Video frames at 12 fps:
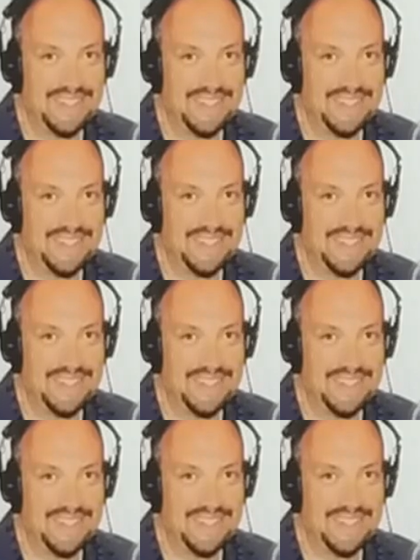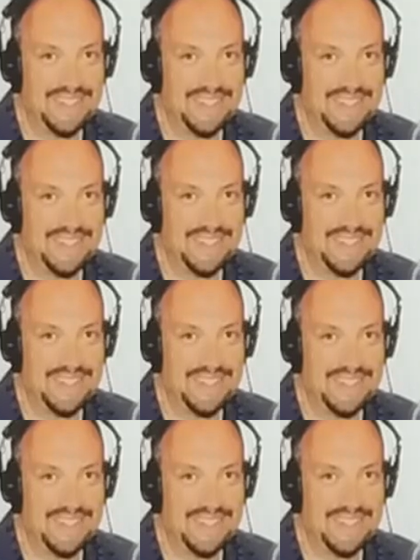
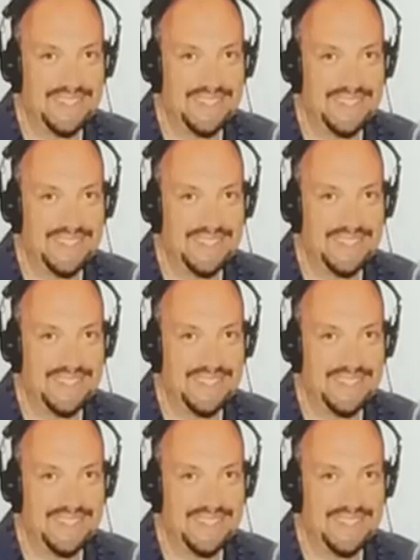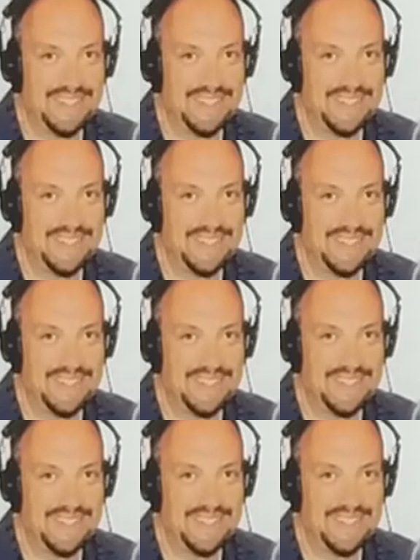
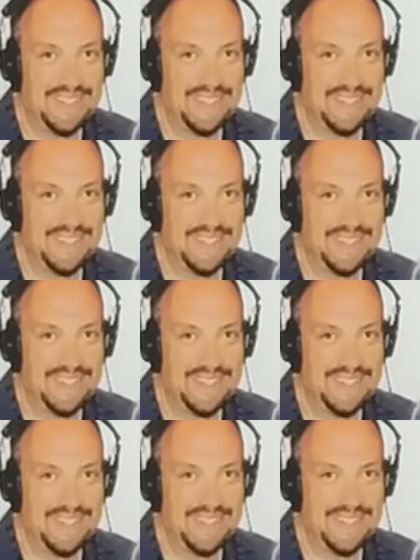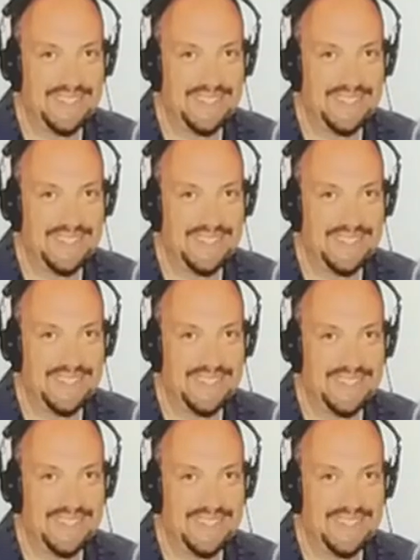
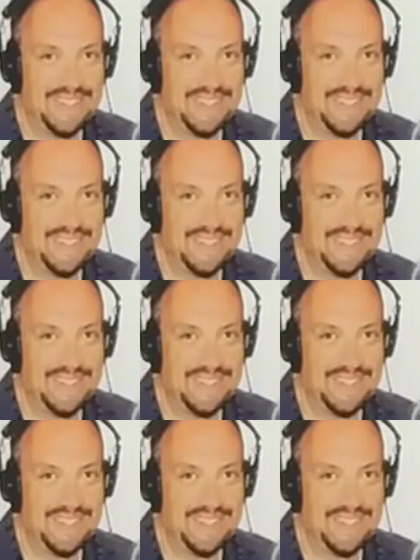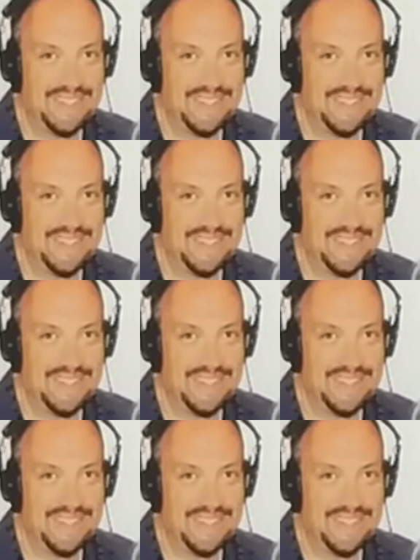[no speech]